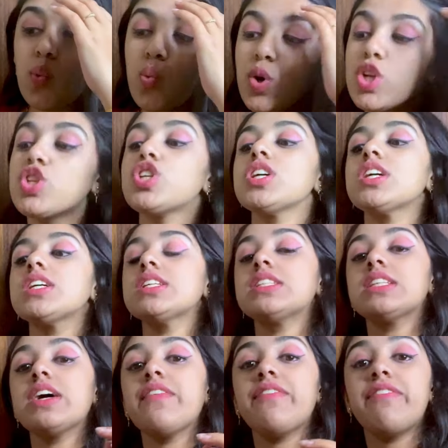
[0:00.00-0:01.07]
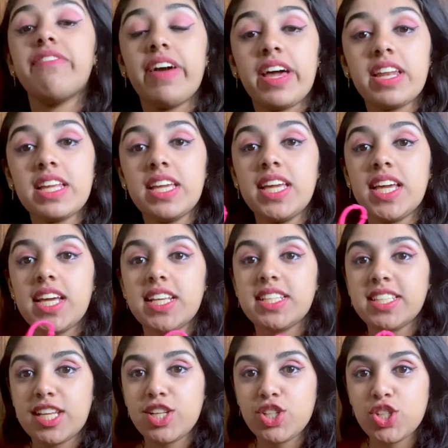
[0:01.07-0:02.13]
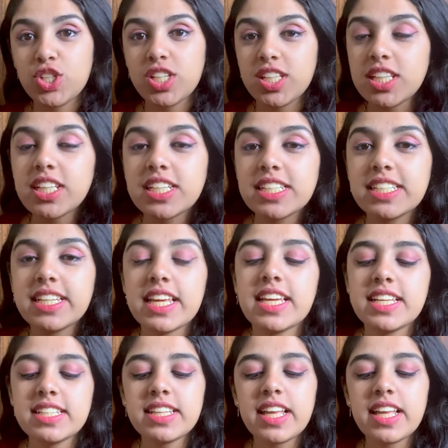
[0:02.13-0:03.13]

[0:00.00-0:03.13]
which is very essential these days.